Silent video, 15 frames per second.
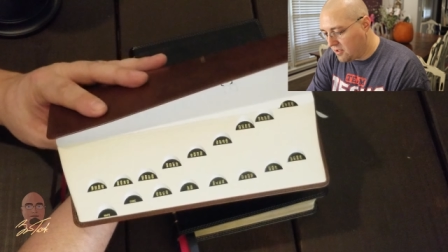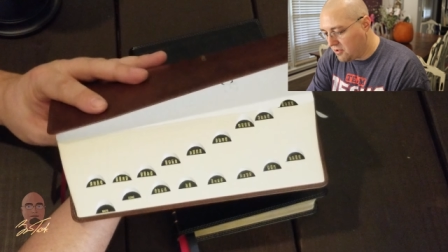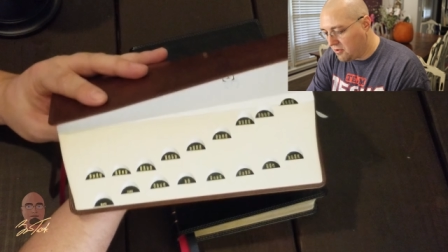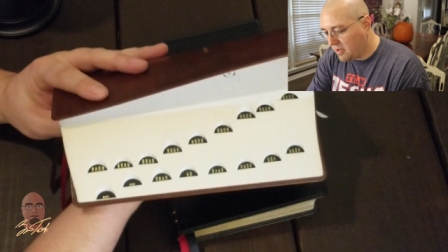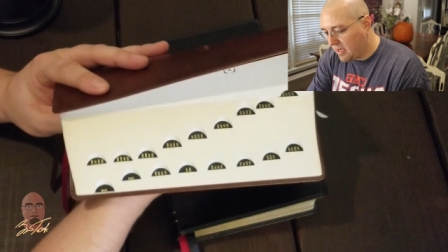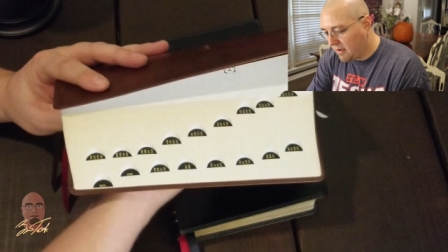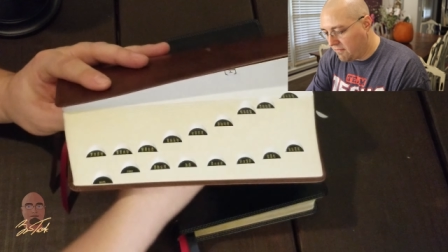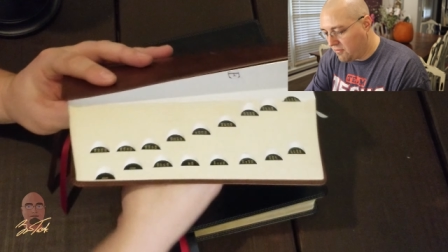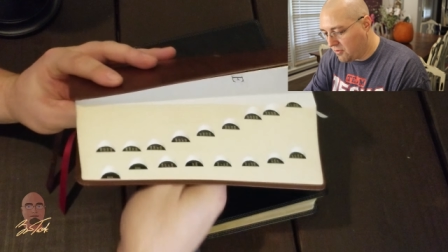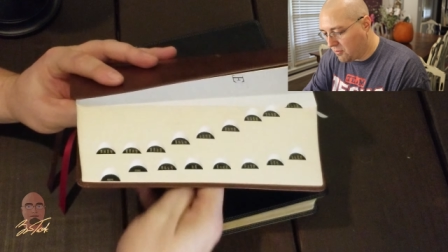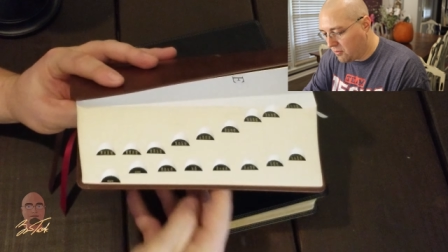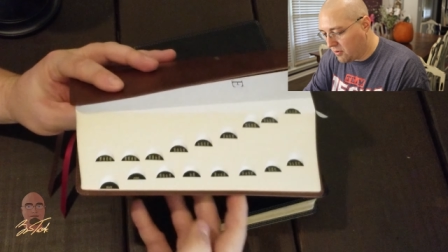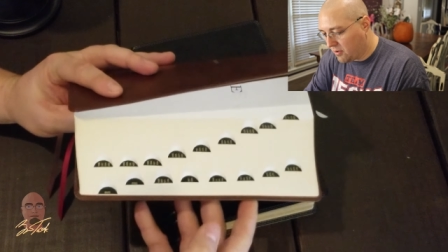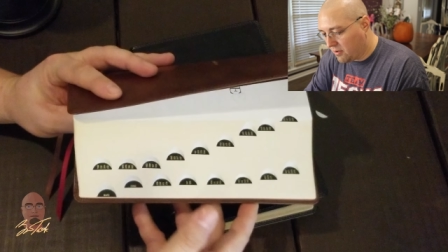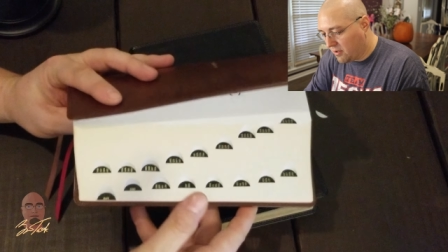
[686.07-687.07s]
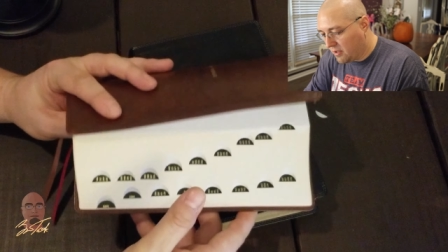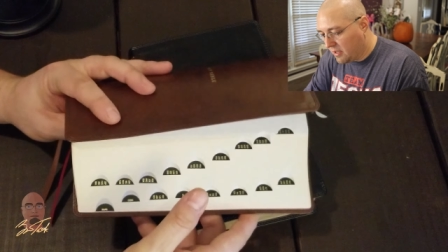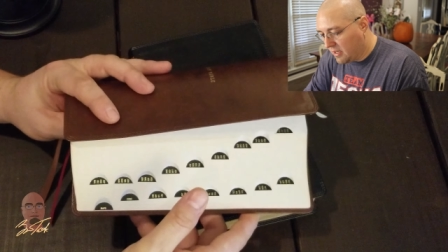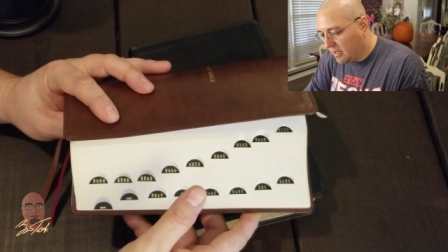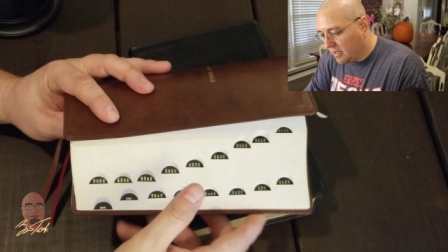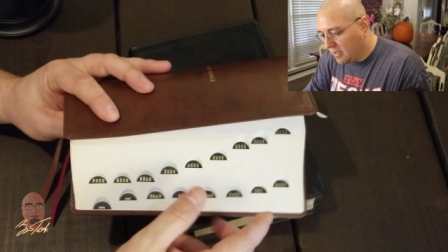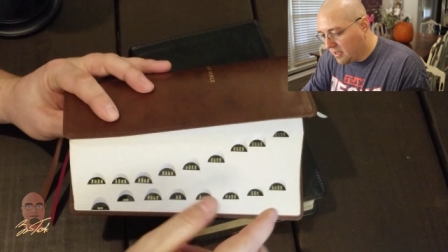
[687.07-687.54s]
You have your
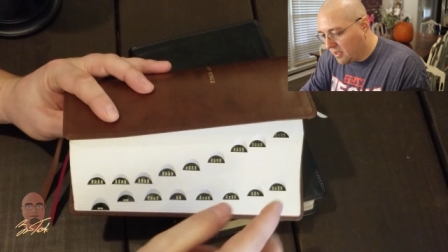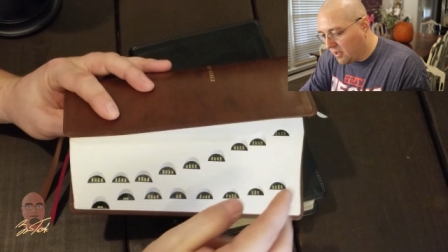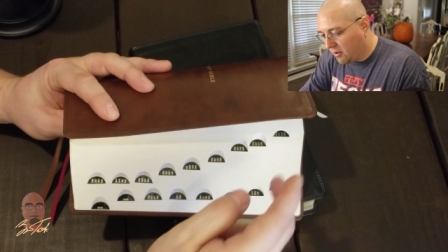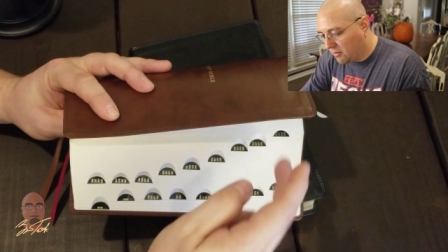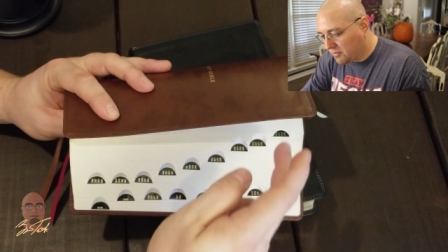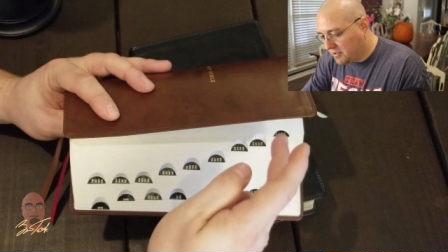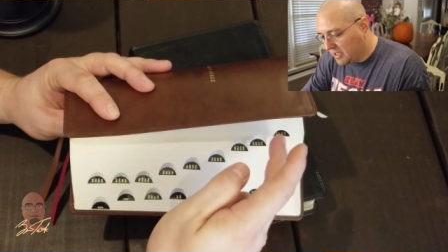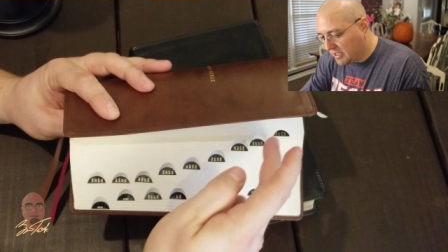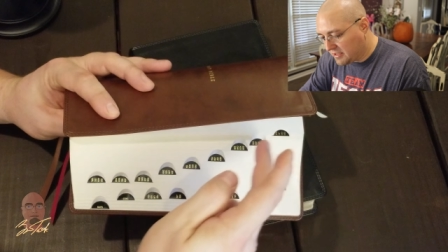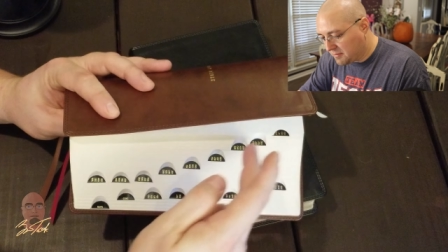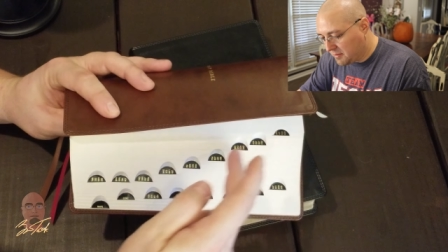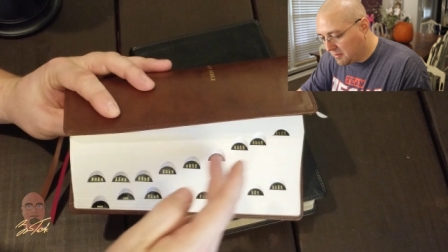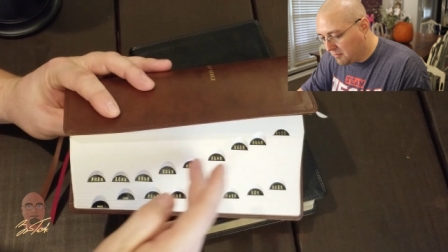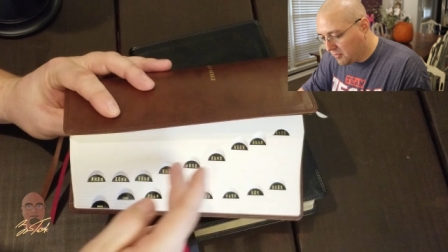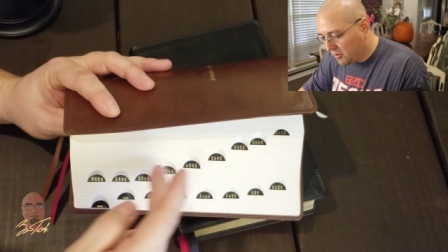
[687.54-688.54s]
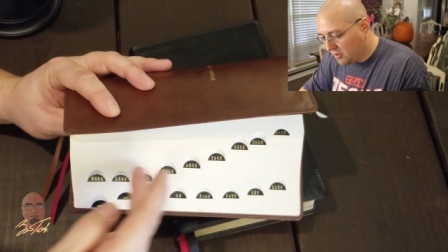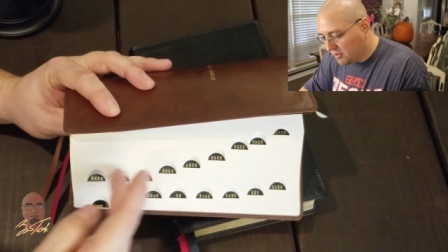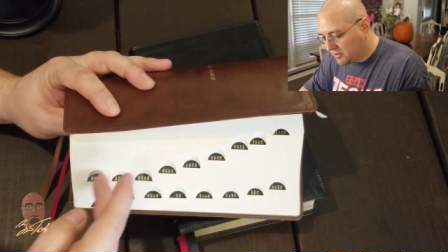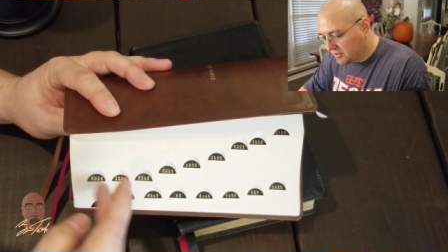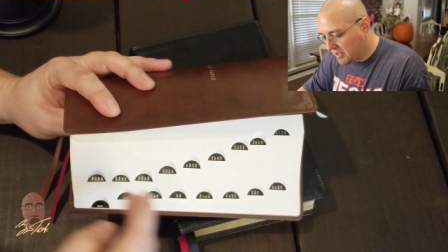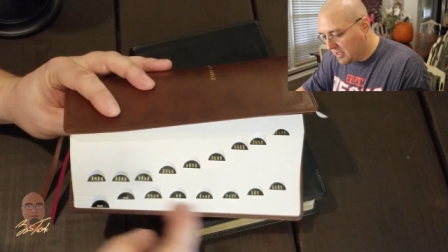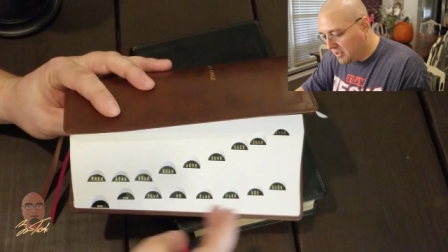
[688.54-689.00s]
Old Testament
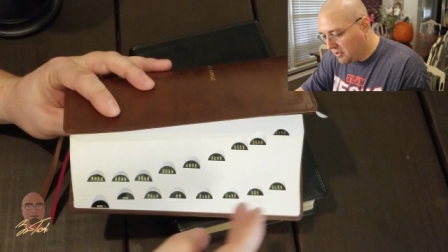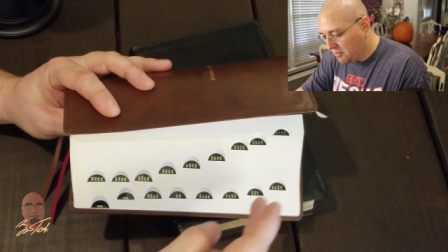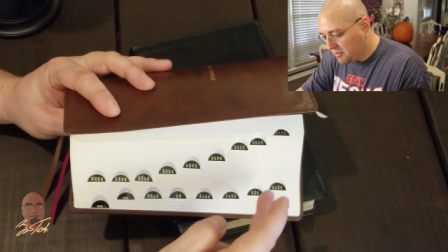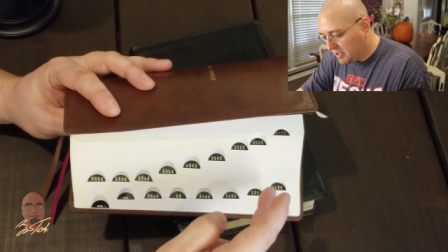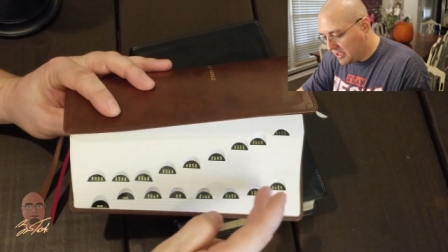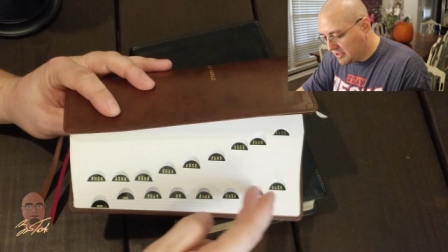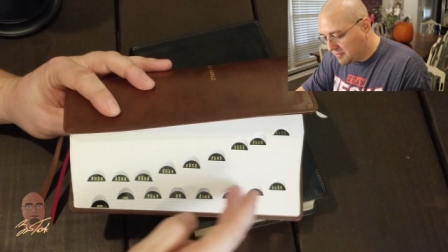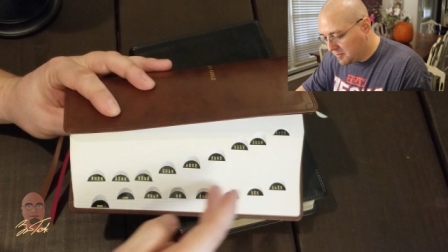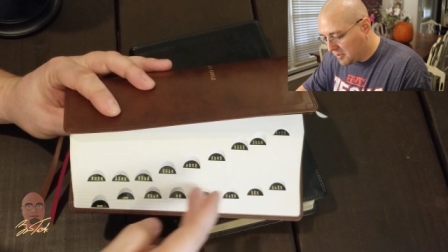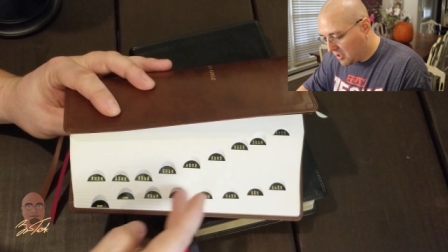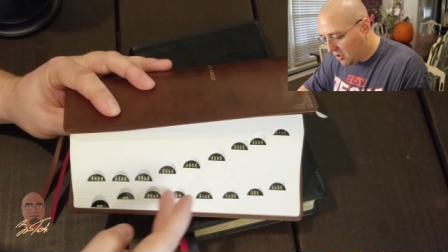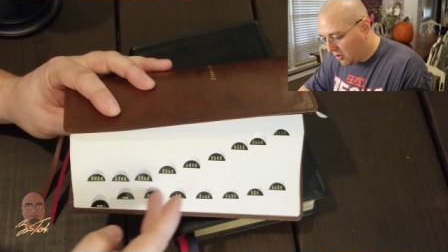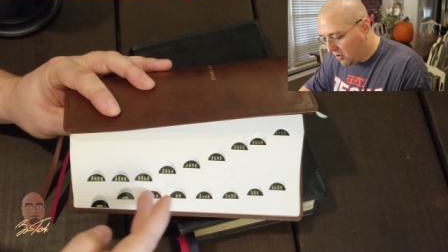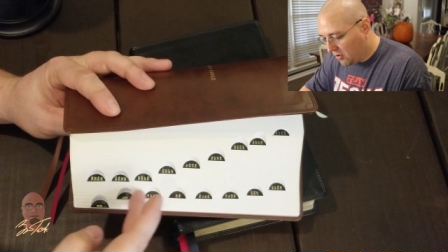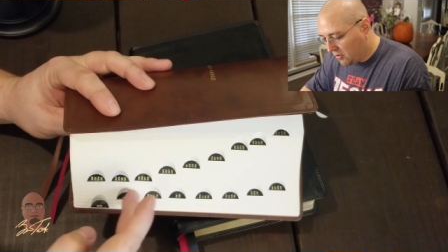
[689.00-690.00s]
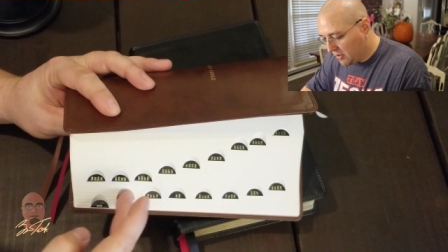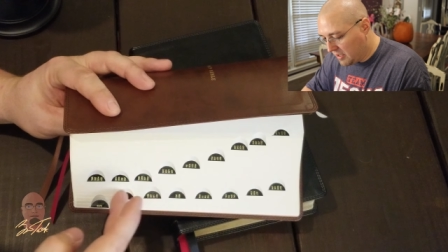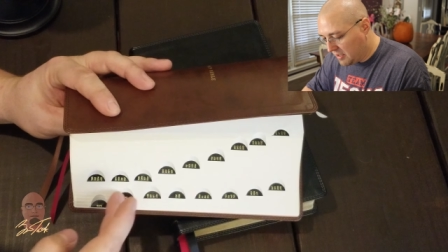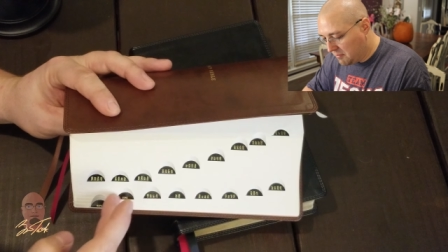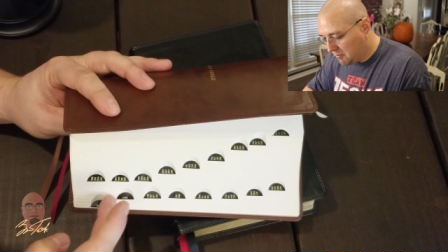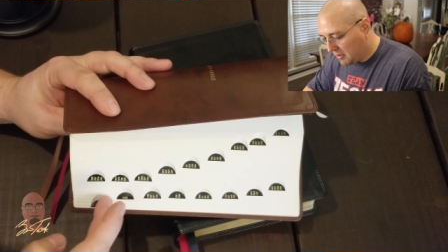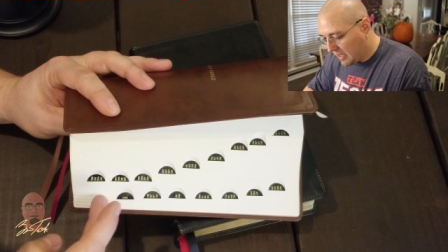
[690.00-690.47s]
books and New Testament all
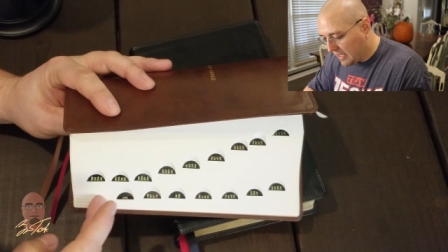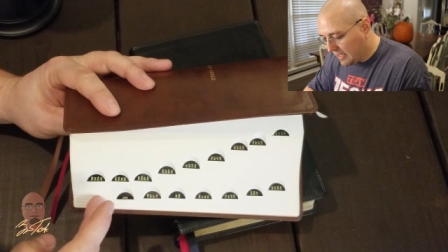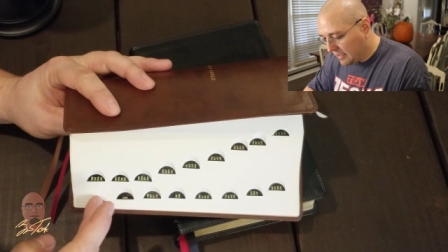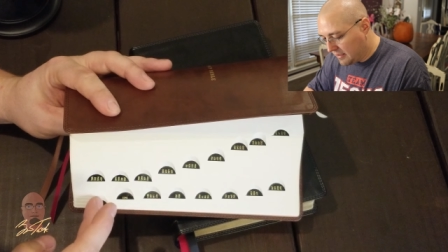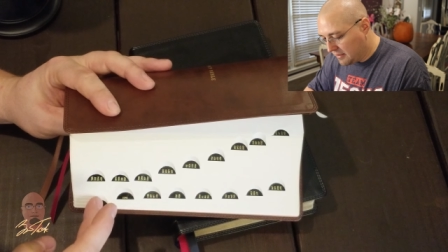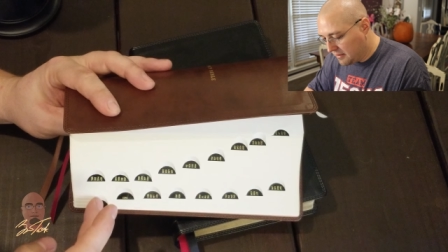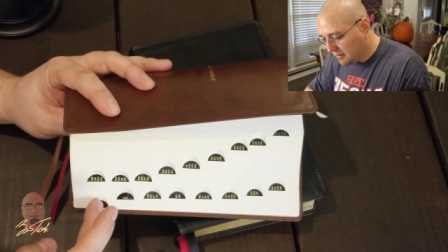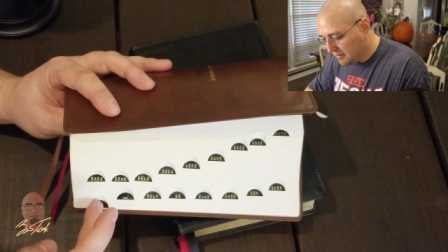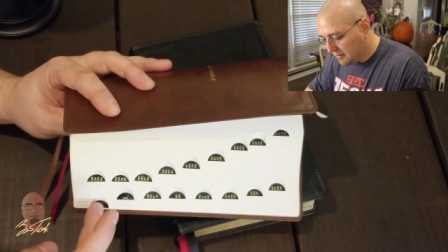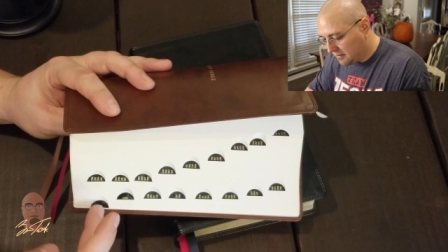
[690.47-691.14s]
in black.